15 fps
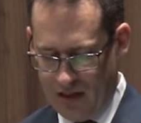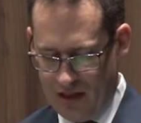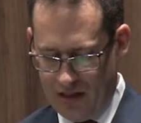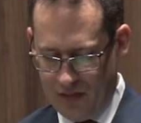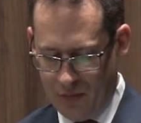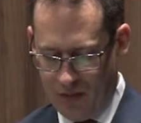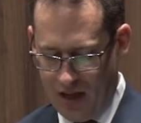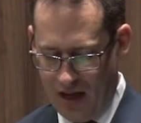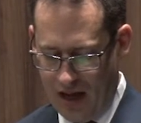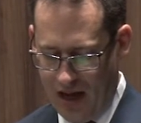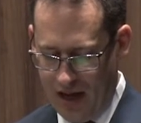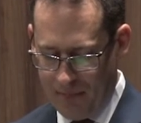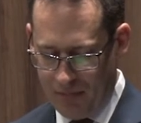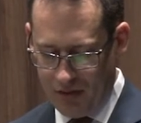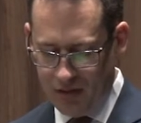And it's why
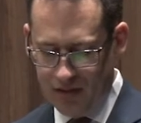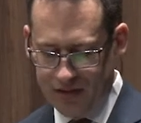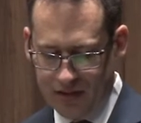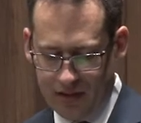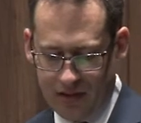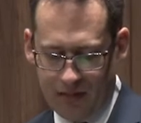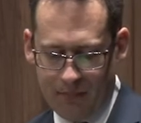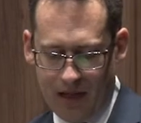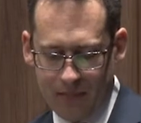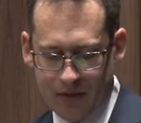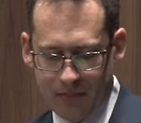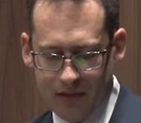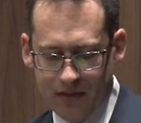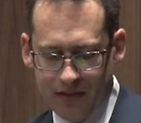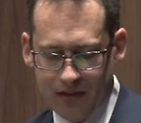I personally am
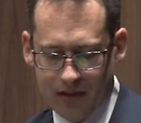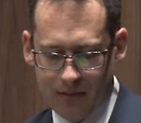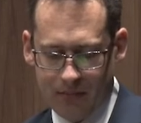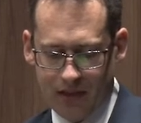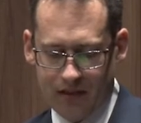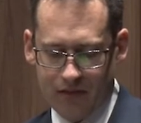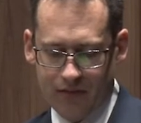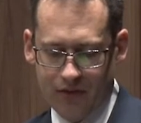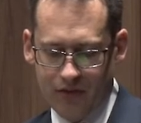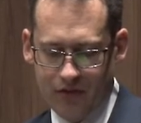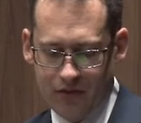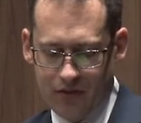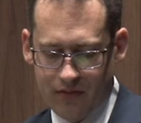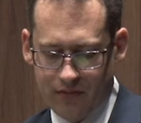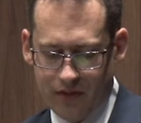optimistic about the
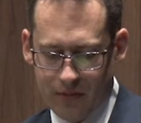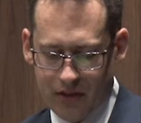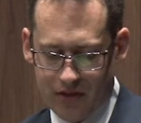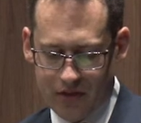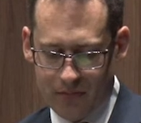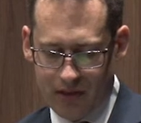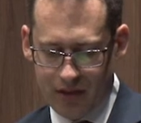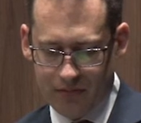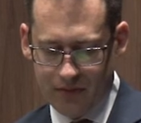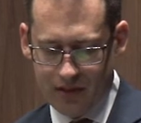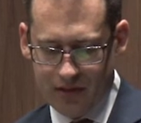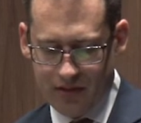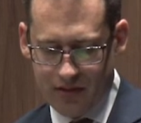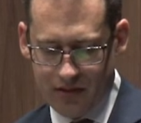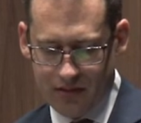future of U S Japan
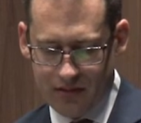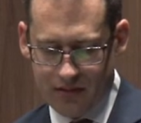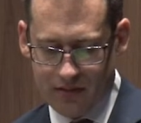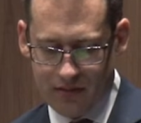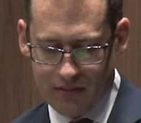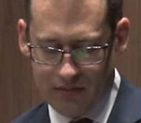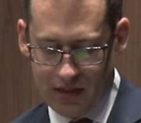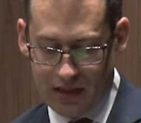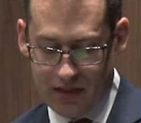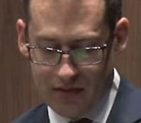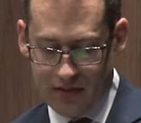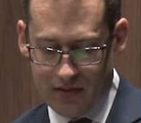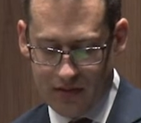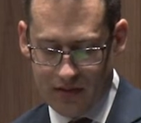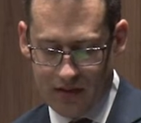relations,
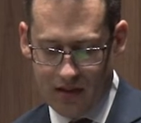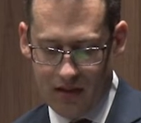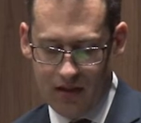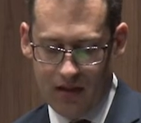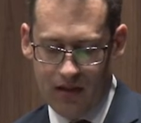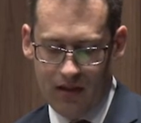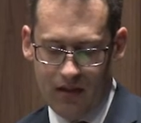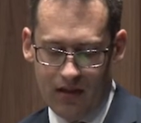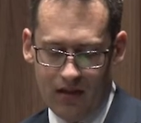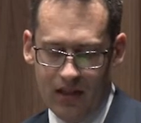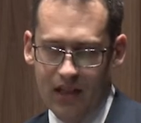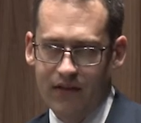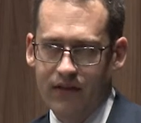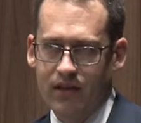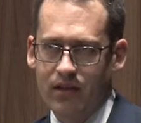relations.
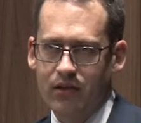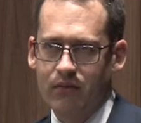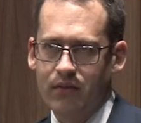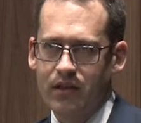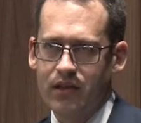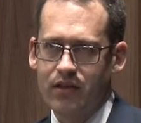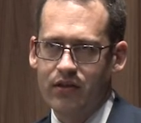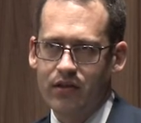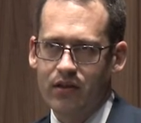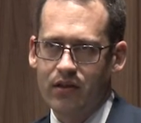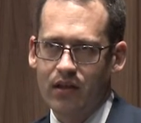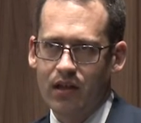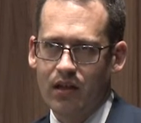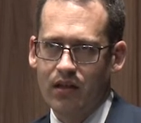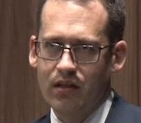even in a
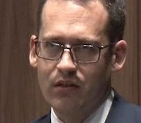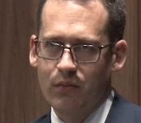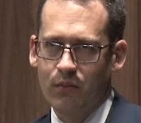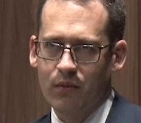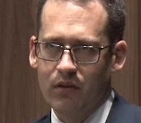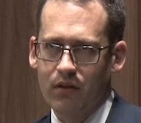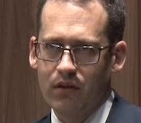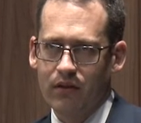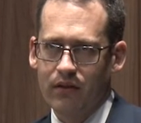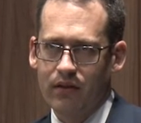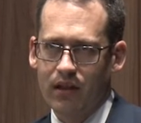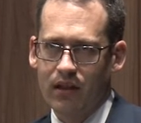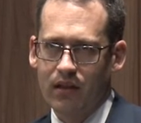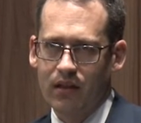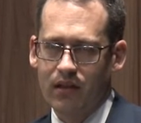region and in a
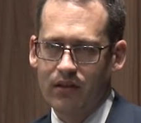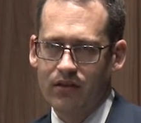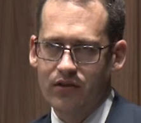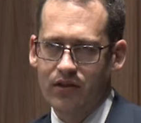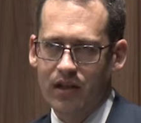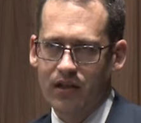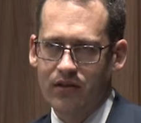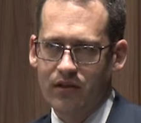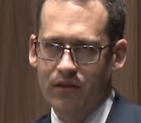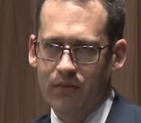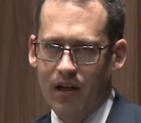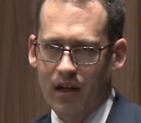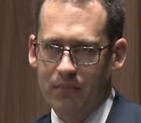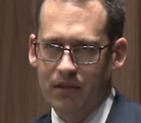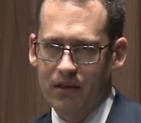world that is changing
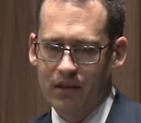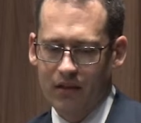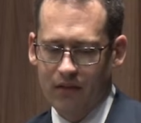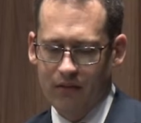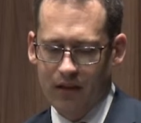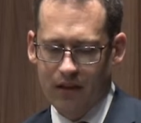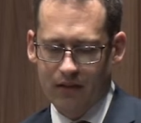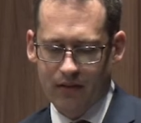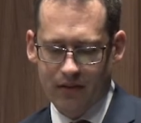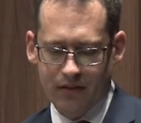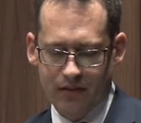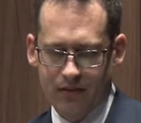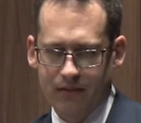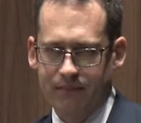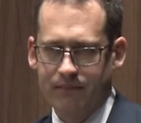rapidly around
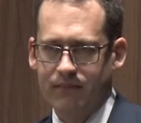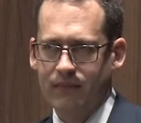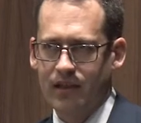us.